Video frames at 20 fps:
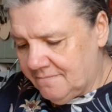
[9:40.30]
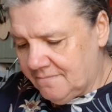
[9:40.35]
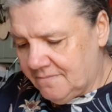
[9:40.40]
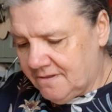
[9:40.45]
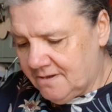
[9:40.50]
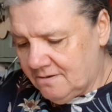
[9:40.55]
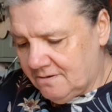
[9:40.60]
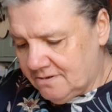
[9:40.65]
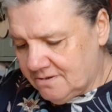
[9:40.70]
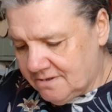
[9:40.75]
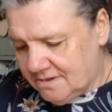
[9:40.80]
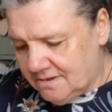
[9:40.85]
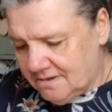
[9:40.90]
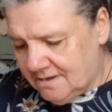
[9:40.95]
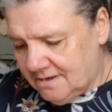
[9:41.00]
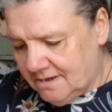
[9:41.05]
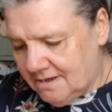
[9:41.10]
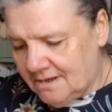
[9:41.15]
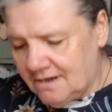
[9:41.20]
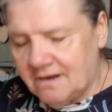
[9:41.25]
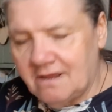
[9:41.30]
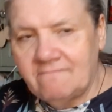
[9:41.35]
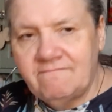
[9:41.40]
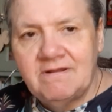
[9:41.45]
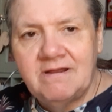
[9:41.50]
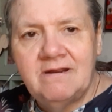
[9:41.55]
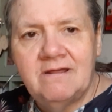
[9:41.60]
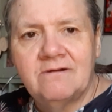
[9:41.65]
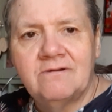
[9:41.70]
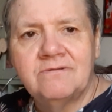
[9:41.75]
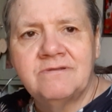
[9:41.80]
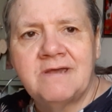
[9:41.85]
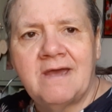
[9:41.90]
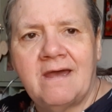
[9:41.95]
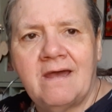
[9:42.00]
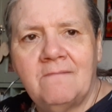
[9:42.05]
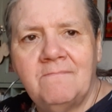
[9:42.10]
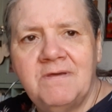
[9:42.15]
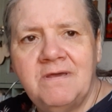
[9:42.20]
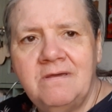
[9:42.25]
There's a lovely little
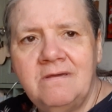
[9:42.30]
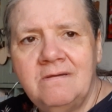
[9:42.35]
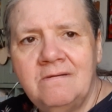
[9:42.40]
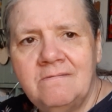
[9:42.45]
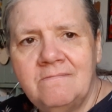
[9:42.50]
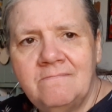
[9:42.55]
tabby.